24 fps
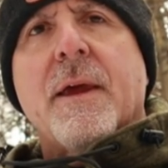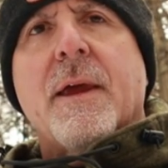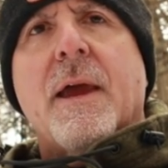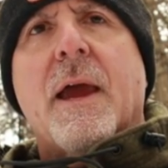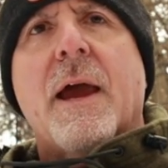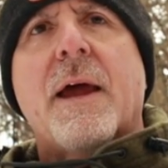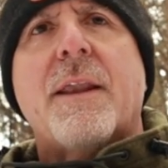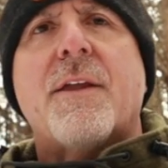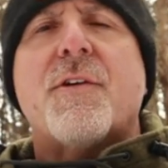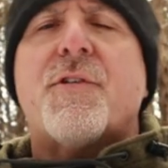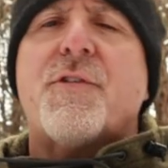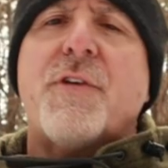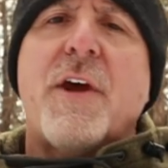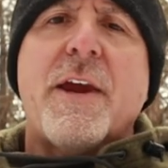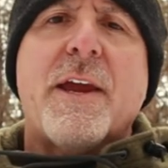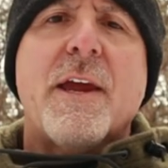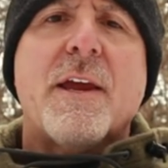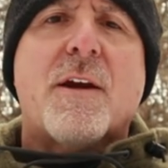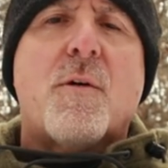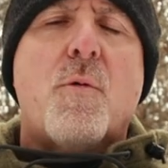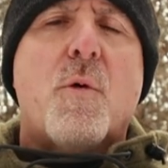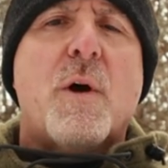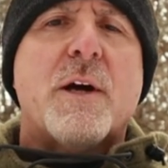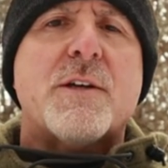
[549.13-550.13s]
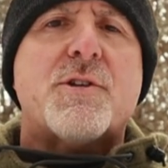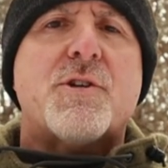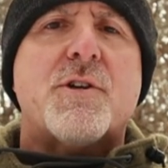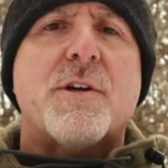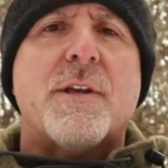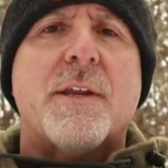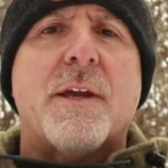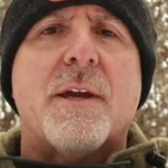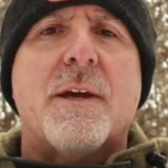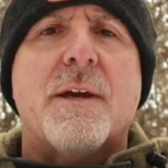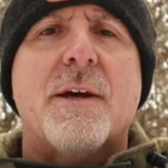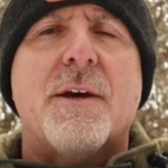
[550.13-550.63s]
And the second
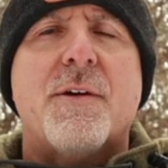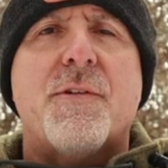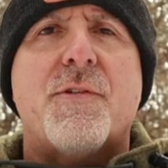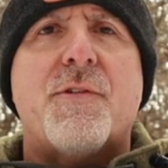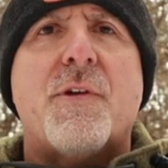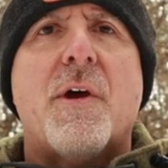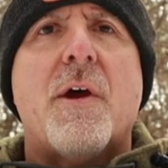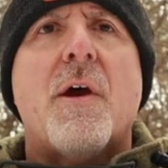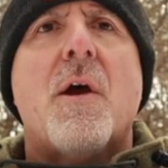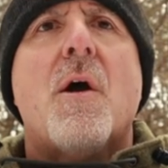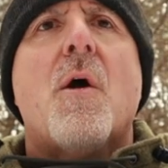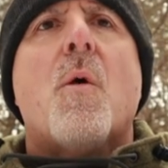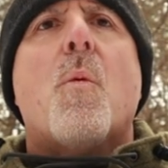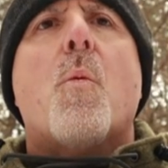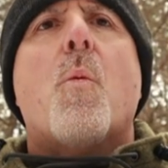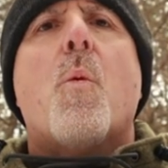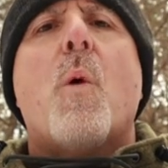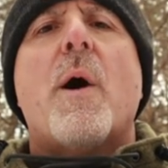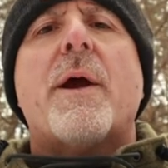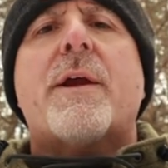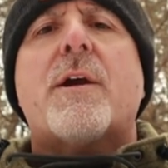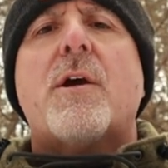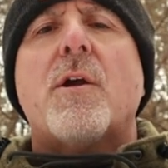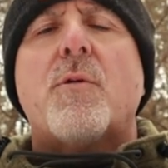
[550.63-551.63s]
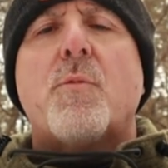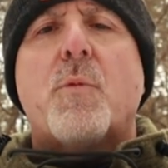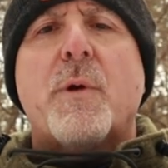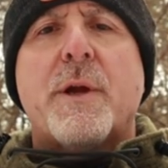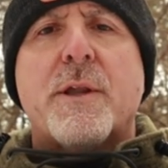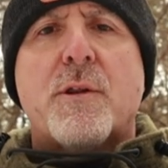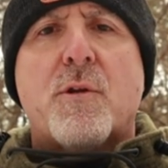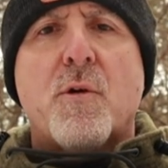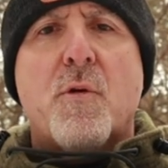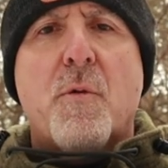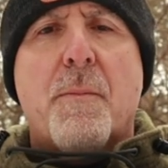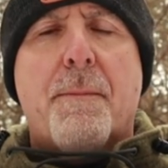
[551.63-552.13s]
question is, what could we
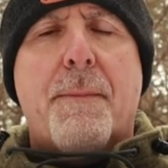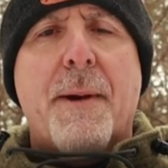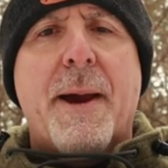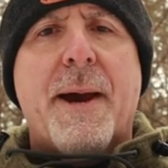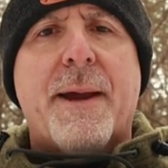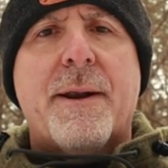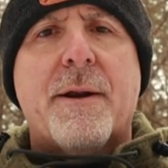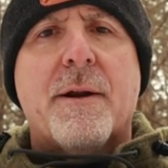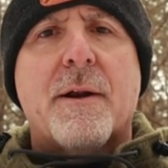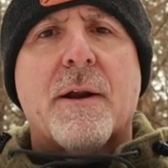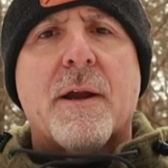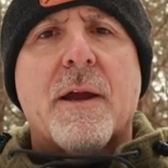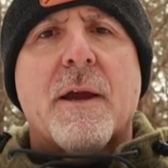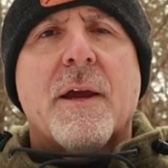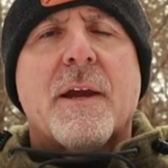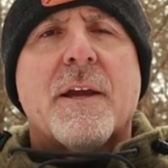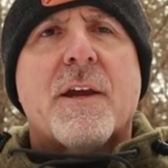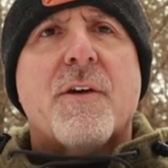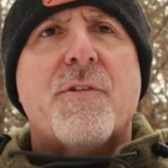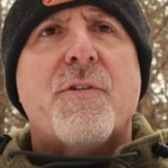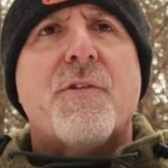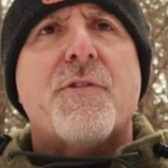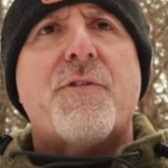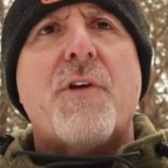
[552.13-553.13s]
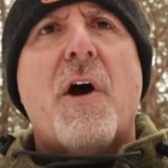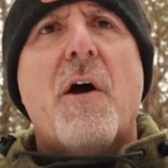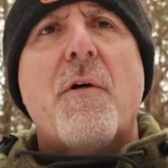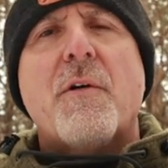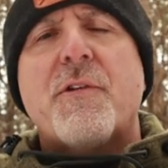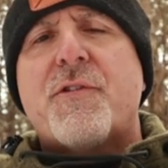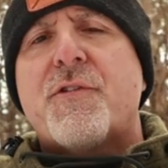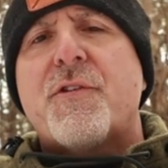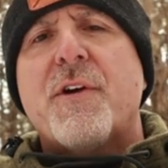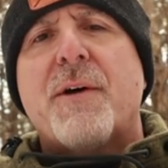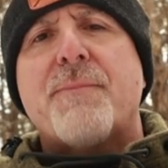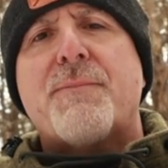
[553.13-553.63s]
do better? Because there's
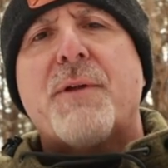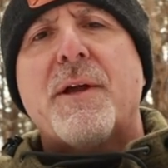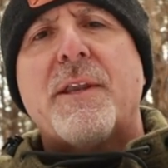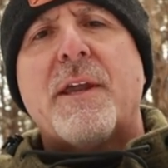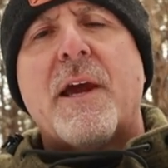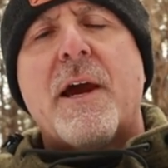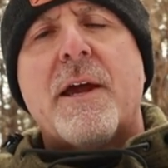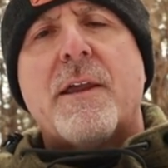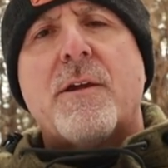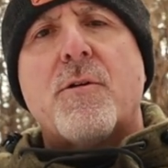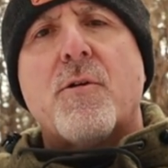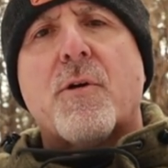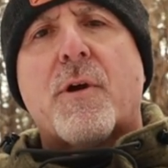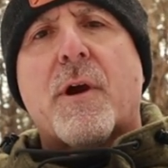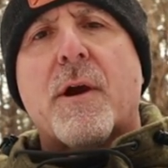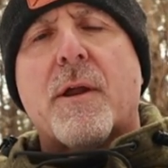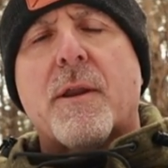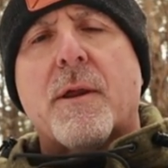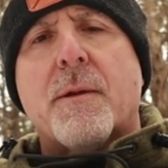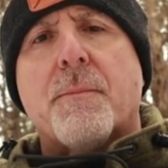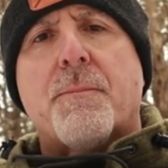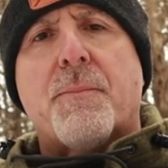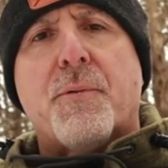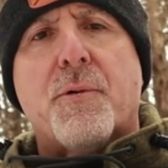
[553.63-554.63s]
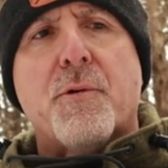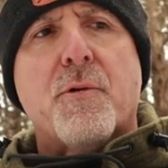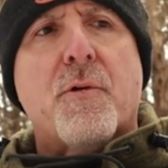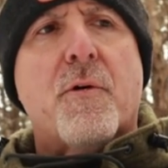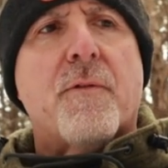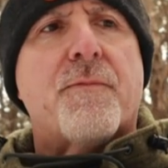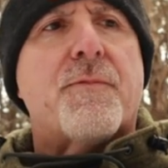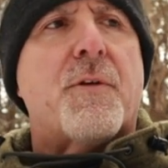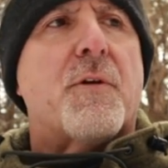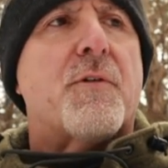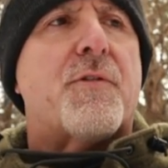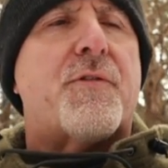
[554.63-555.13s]
always something that you can
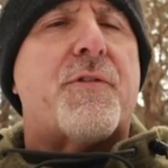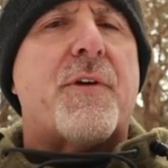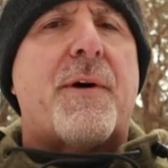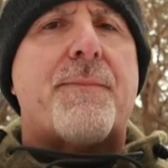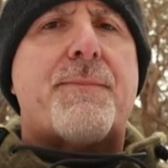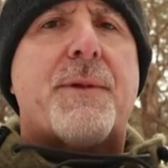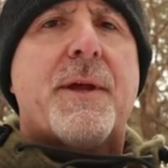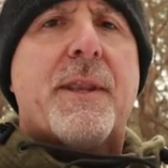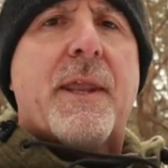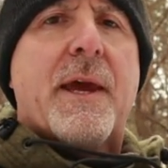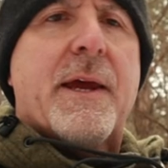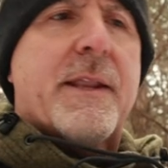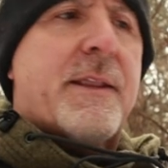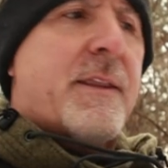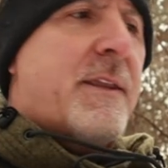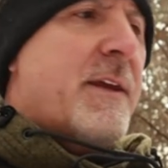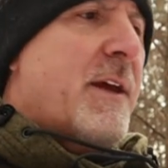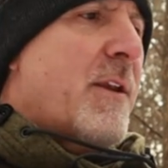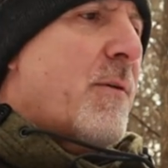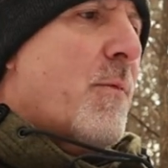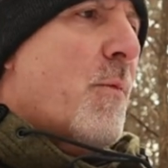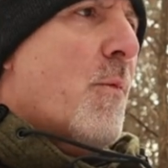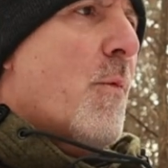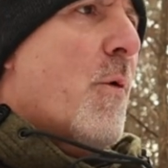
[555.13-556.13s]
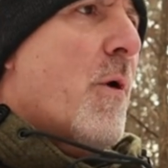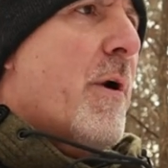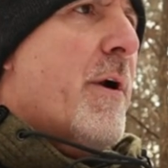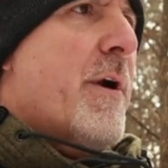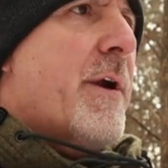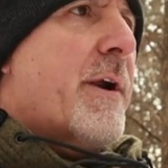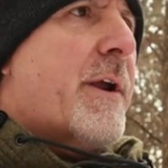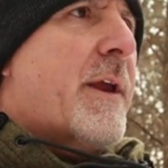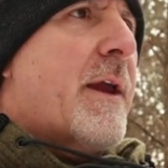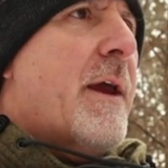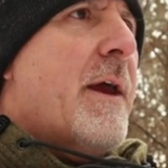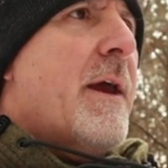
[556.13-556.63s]
improve. There's something that didn't
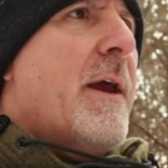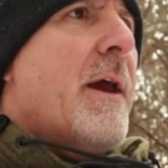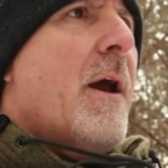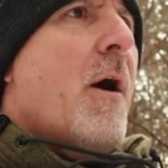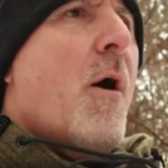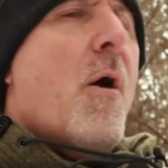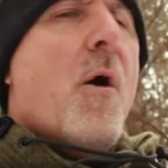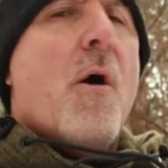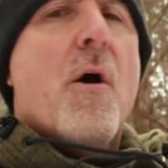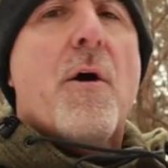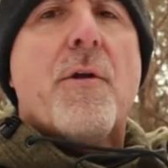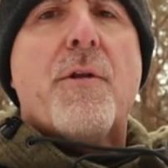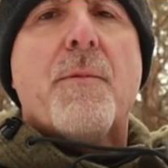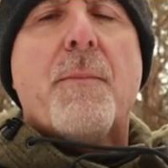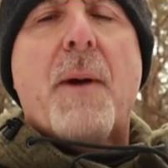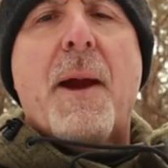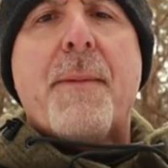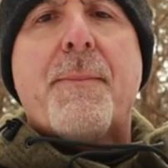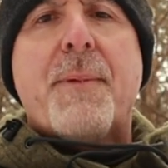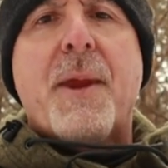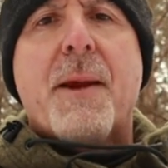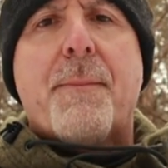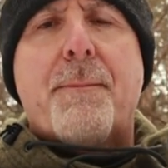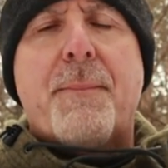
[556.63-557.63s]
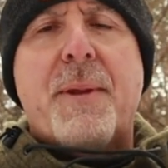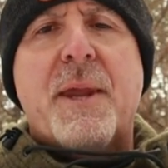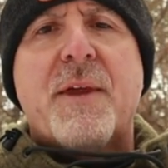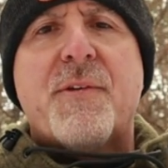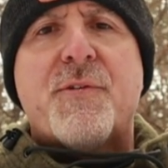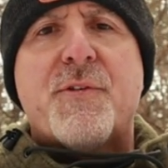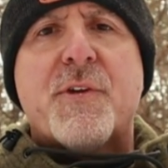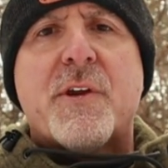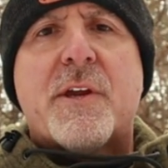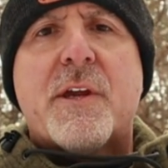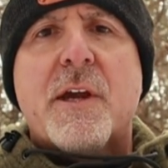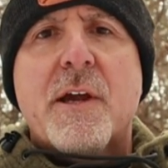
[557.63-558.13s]
work, or there might be a piece of